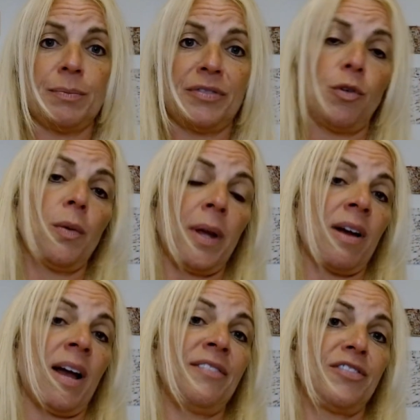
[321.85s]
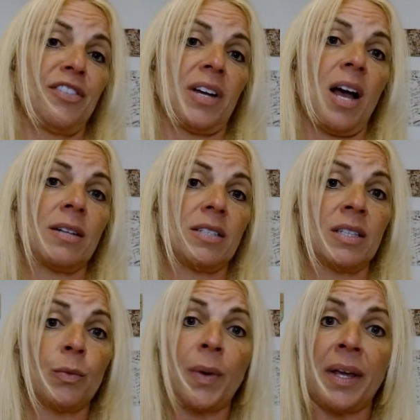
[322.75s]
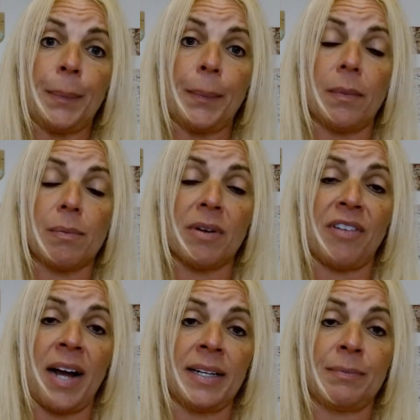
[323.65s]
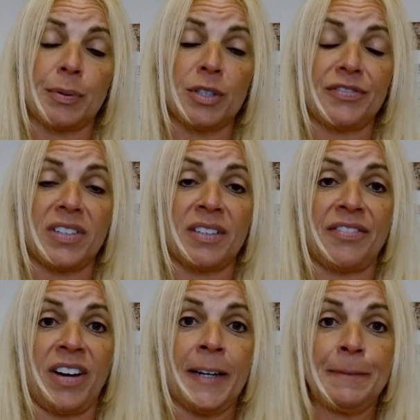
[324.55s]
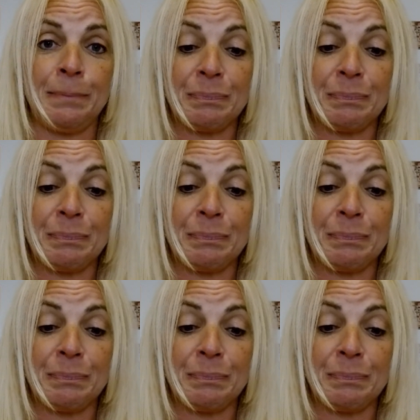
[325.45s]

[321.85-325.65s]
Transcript: before we arrived for the consulate, we provided proof of a